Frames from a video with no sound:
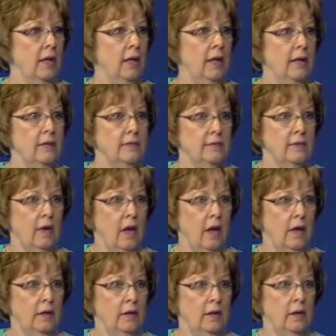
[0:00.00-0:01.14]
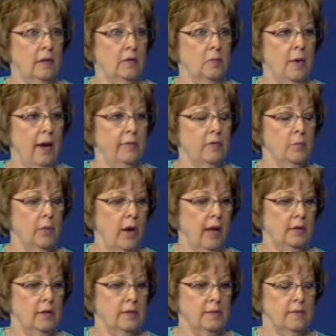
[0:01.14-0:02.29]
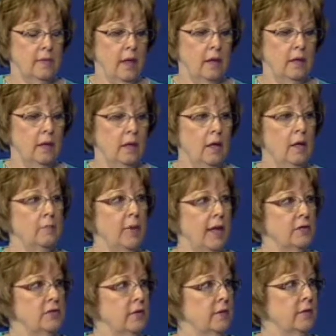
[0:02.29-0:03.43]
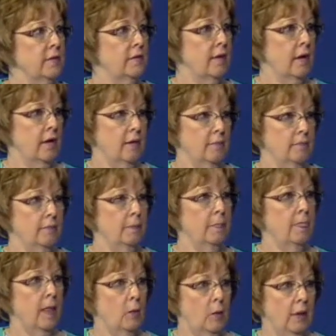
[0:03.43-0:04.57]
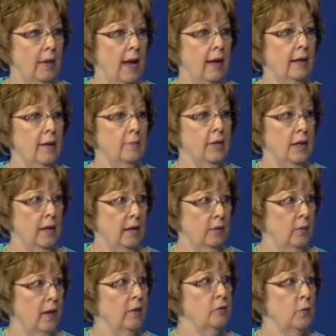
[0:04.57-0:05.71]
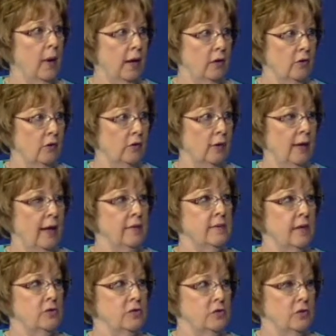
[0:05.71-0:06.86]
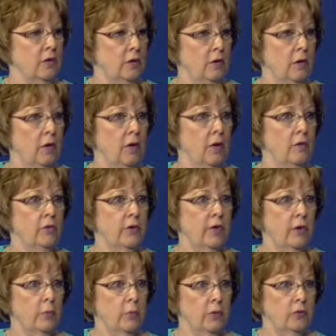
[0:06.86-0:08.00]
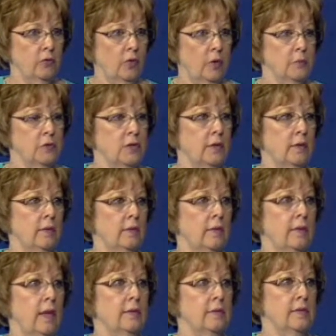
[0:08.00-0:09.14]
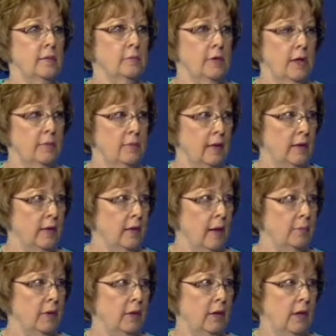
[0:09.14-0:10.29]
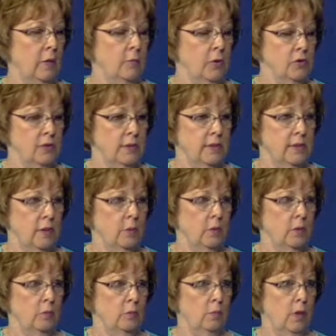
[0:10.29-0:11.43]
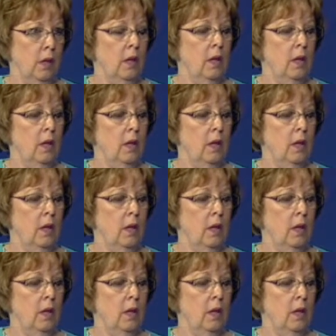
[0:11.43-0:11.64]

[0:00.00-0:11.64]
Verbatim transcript: He saw in his private practice that patients um, were not coming in as regularly as they should for their prescriptions and sometimes ending up in the emergency room.